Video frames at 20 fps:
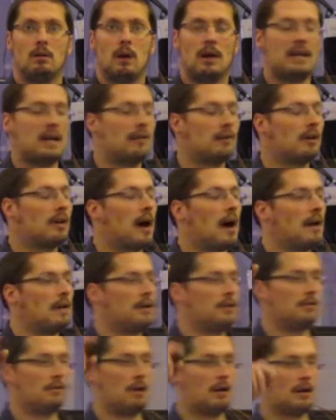I never got
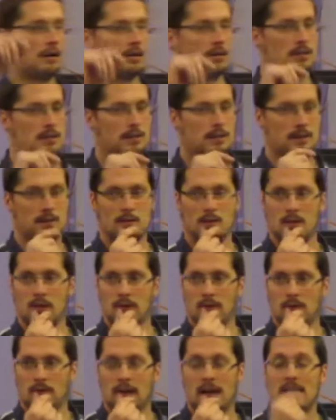into drugs.
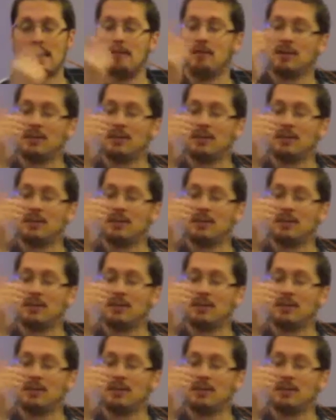I